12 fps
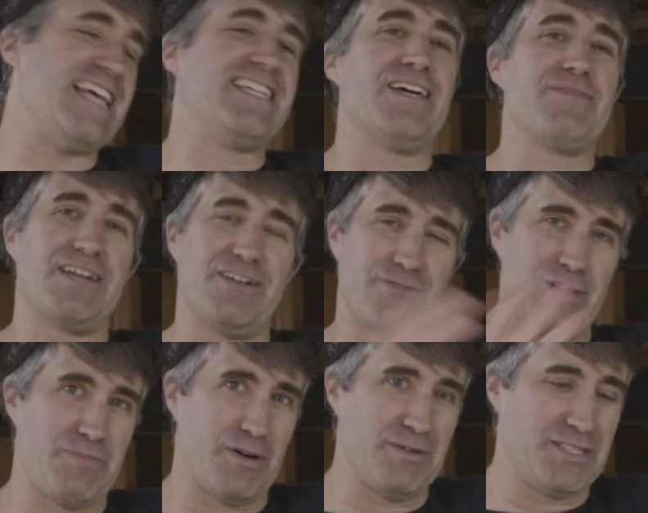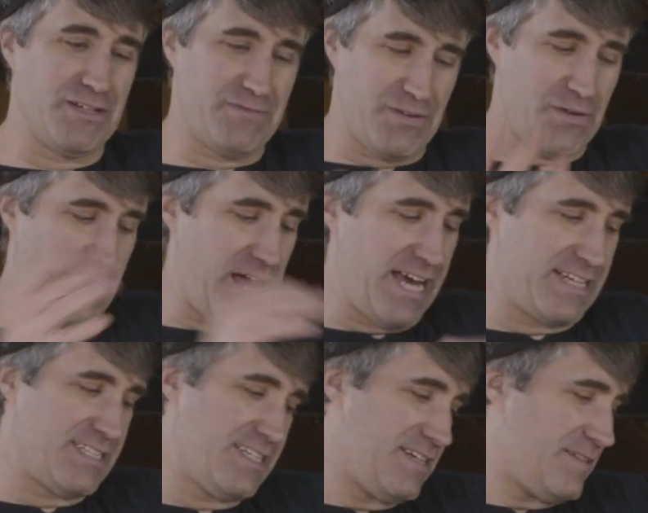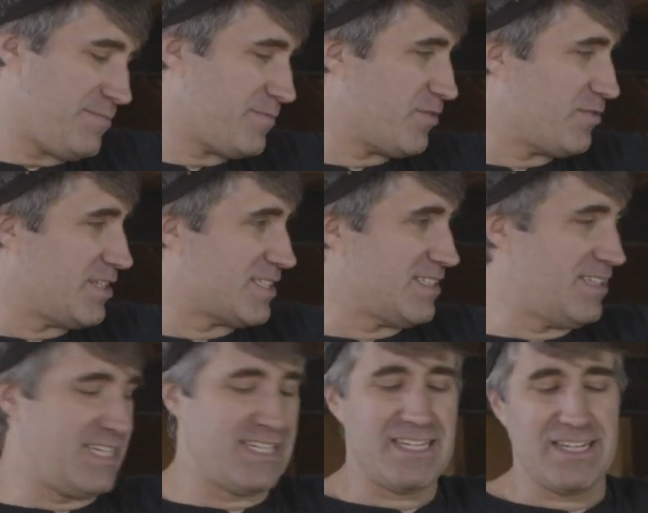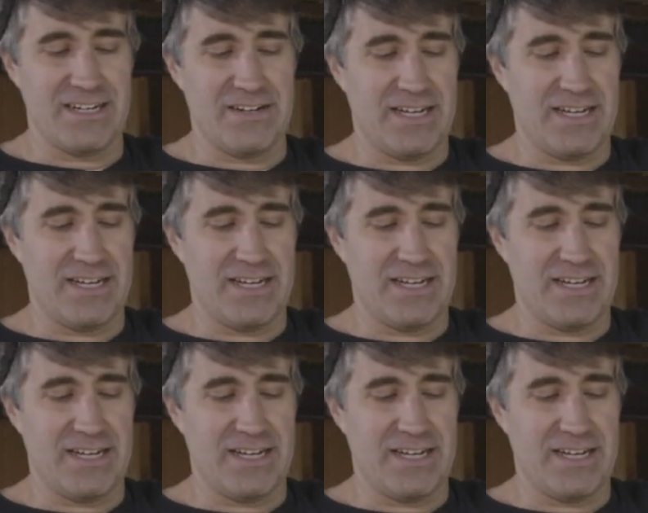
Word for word: and so I'm going to repurpose it for that for this lid here.